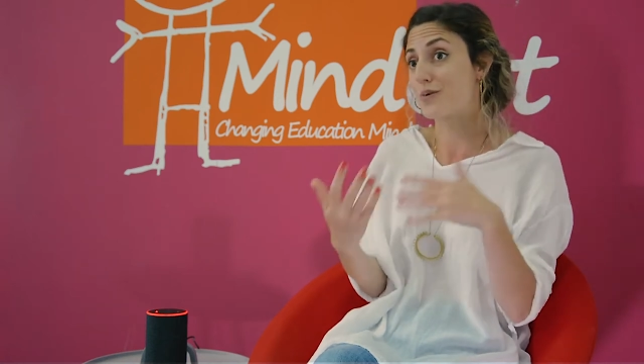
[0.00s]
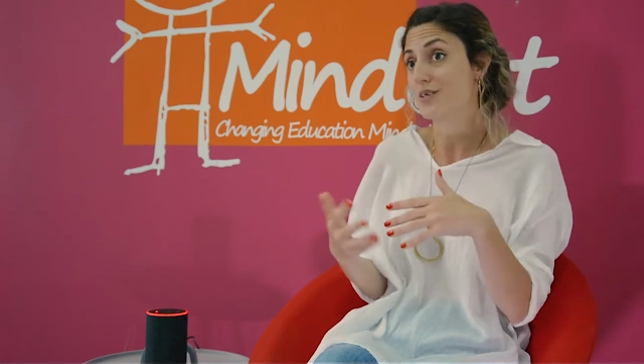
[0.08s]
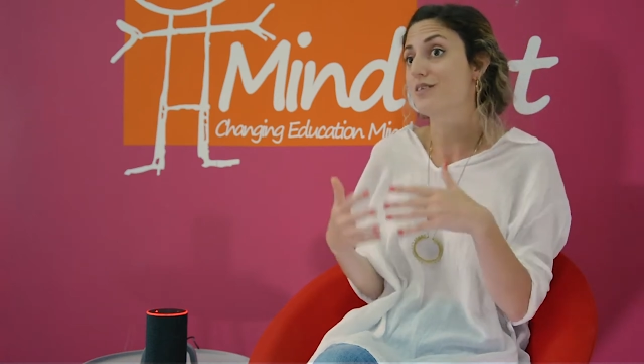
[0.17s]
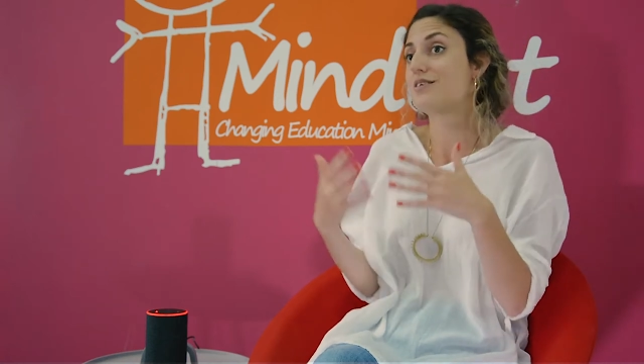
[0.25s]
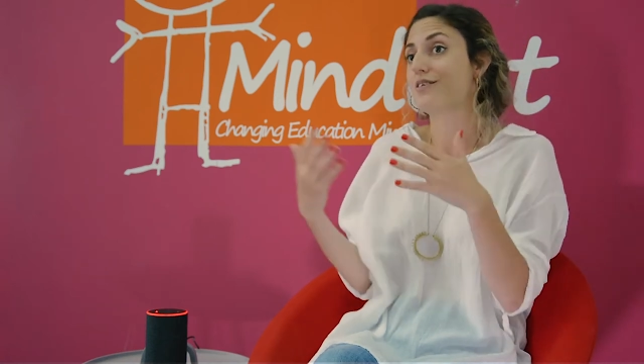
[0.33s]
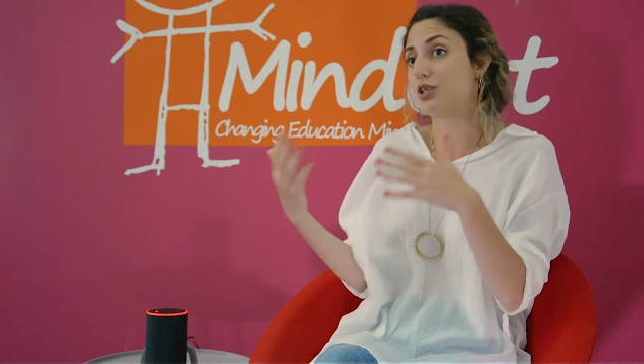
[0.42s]

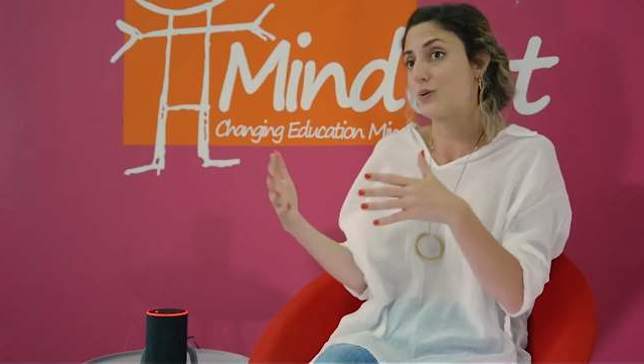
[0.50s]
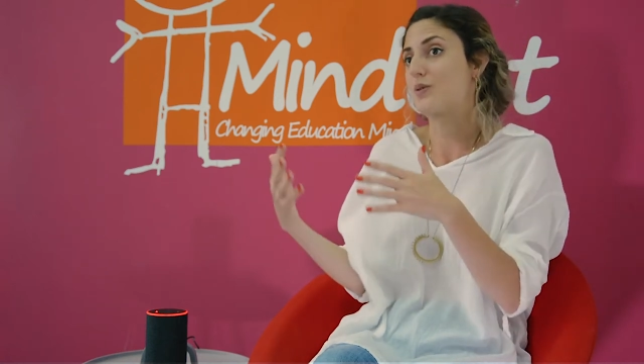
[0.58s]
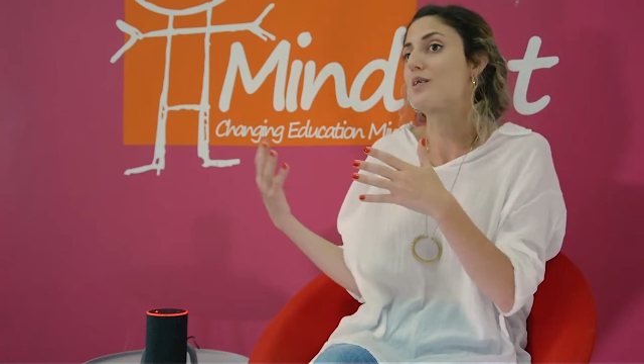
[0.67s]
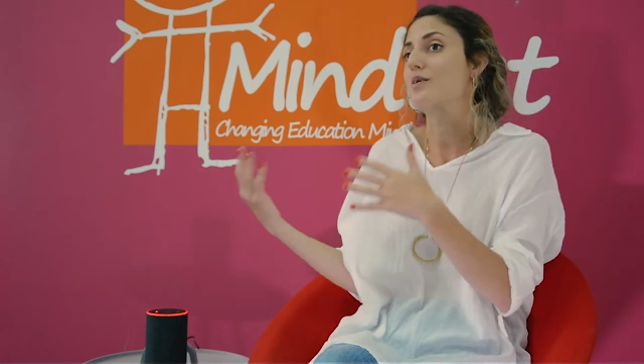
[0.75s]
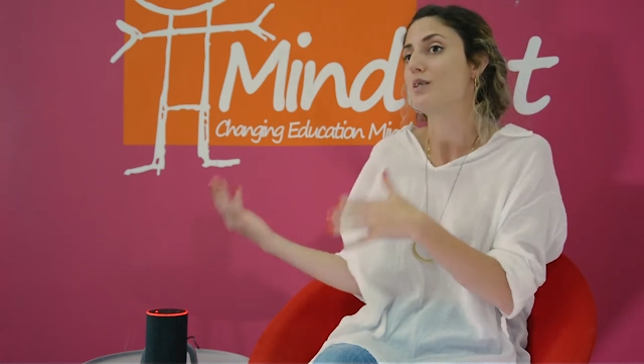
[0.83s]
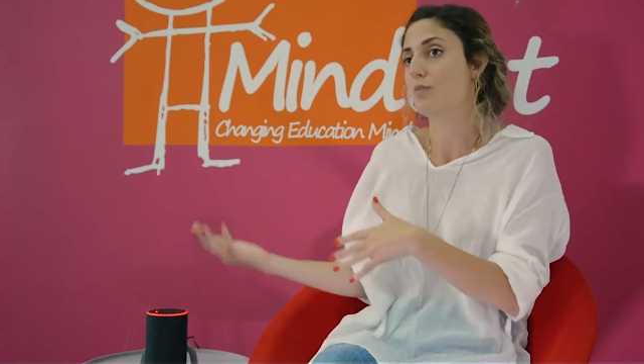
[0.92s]
was
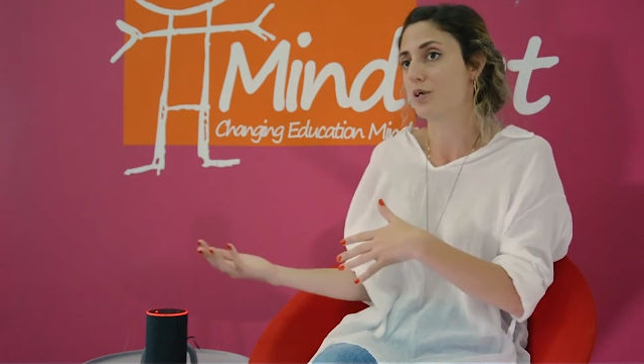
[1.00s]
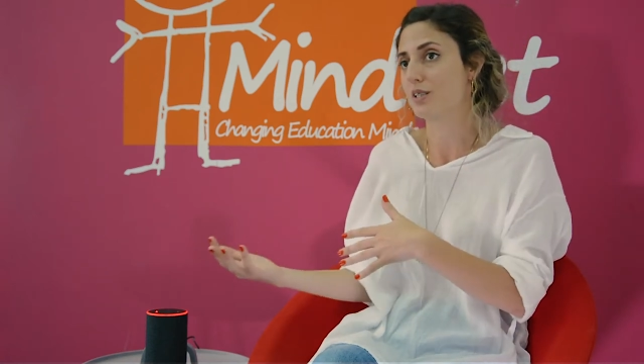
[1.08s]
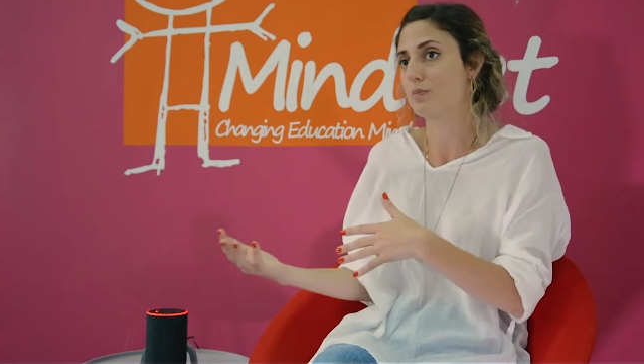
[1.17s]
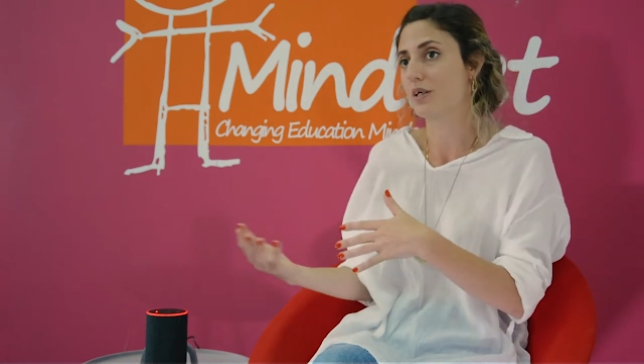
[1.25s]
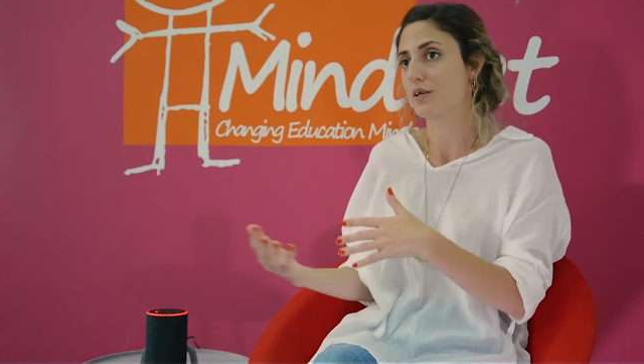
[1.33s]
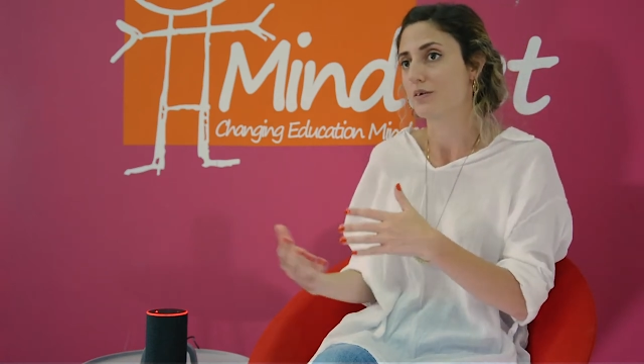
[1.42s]
using smart
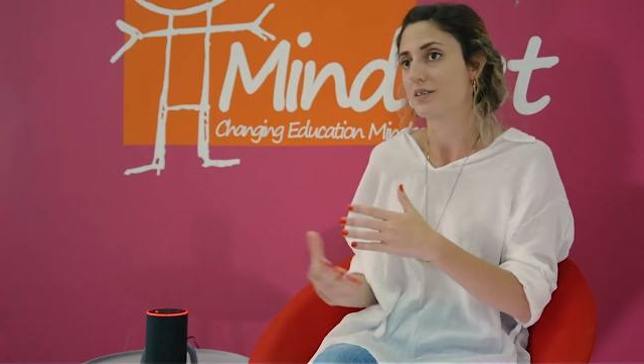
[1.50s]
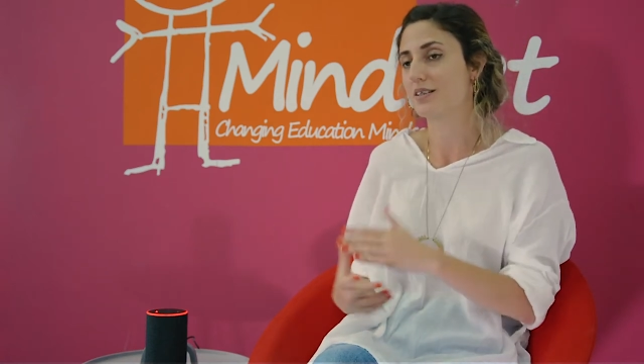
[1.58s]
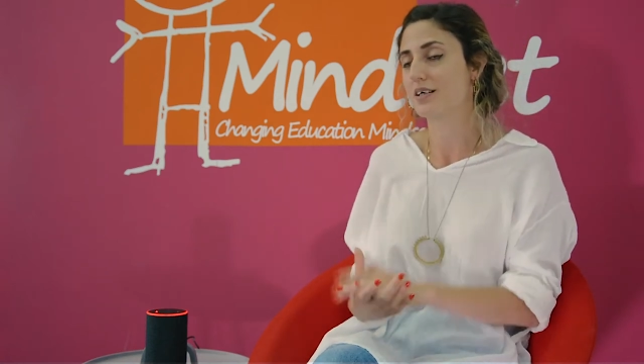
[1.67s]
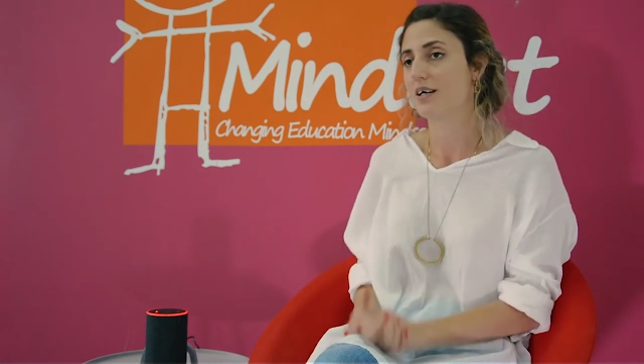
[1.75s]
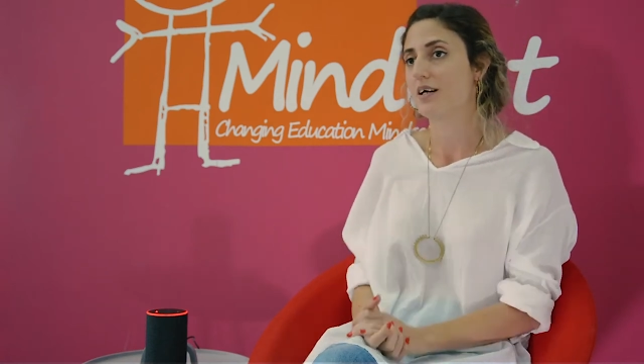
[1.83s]
speakers.